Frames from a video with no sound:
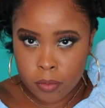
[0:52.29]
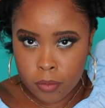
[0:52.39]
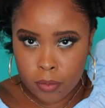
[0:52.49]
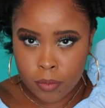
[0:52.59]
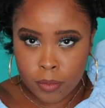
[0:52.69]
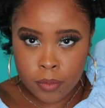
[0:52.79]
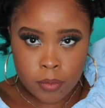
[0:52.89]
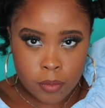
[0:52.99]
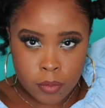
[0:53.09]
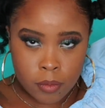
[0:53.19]
It Up
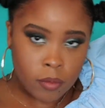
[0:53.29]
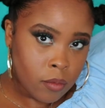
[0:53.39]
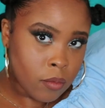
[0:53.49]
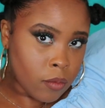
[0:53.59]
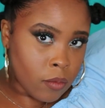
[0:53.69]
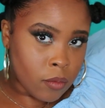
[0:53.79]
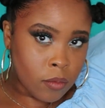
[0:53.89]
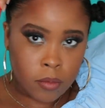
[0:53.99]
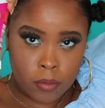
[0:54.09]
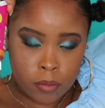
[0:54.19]
Spritz to spray
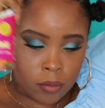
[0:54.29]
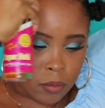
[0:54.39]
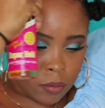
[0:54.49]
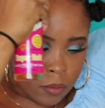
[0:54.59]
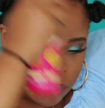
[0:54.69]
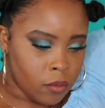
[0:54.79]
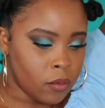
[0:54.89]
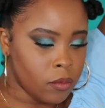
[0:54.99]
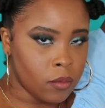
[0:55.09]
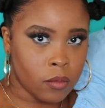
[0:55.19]
at the base of the
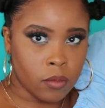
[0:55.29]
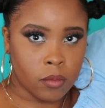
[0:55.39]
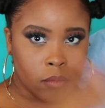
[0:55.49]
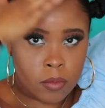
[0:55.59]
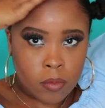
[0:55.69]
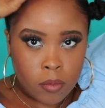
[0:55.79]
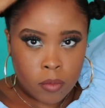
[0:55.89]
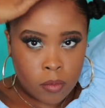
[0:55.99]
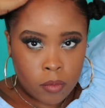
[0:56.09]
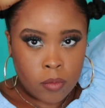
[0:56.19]
part.
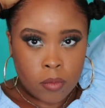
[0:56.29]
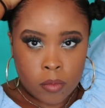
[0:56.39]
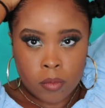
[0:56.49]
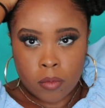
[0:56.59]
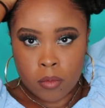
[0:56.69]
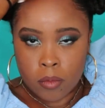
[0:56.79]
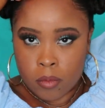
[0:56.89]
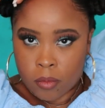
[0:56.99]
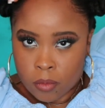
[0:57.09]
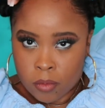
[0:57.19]
I want to make
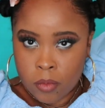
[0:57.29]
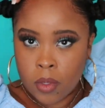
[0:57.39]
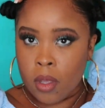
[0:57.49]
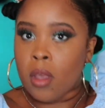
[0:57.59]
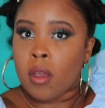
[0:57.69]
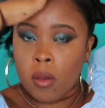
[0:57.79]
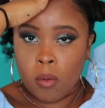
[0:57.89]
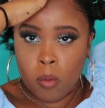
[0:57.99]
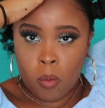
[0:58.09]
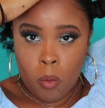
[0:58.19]
sure
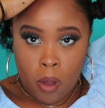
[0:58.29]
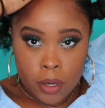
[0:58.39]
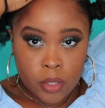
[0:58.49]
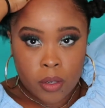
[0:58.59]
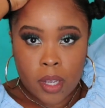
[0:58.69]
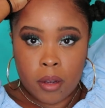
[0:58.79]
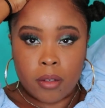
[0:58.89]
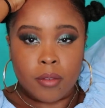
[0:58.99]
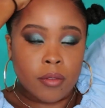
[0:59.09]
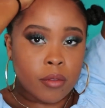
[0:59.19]
that this section
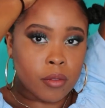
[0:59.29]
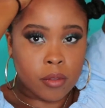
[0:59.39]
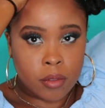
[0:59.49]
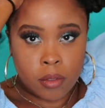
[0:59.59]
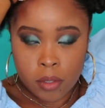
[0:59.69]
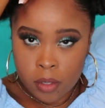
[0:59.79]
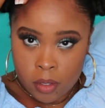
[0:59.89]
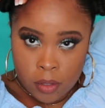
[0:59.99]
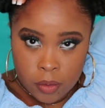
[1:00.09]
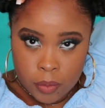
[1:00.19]
is nice,
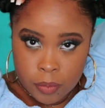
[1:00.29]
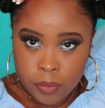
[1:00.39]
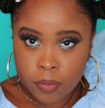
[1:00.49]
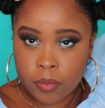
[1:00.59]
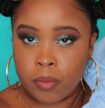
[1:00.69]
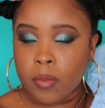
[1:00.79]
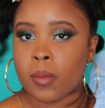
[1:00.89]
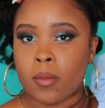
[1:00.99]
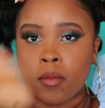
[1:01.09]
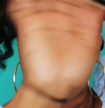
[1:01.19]

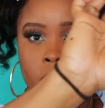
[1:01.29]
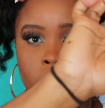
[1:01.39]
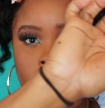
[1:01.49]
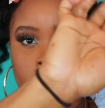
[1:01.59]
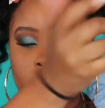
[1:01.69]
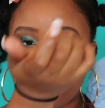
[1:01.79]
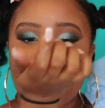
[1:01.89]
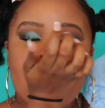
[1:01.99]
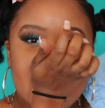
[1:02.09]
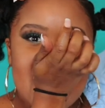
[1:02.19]
firm, and
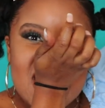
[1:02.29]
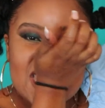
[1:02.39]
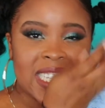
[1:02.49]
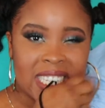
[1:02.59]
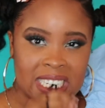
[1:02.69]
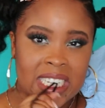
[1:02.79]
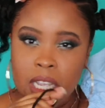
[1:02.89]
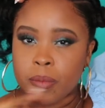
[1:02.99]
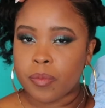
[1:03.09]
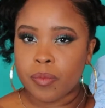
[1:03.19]
has no
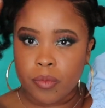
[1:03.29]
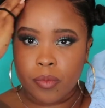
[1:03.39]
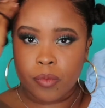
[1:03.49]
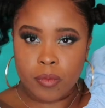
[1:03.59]
flyaways.